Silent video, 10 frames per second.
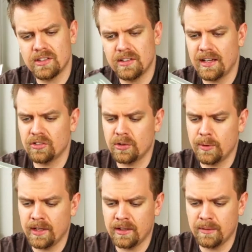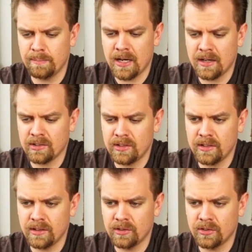text going on the box
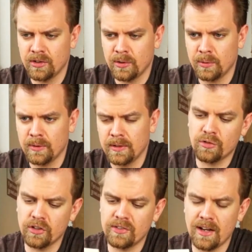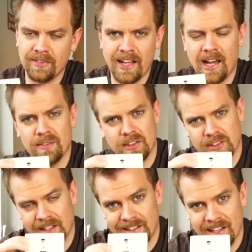here. So first off, they have this
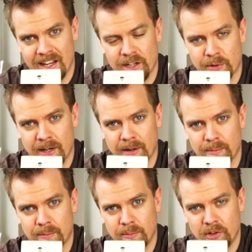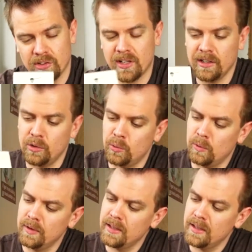kind of diagram, which is kind of cool.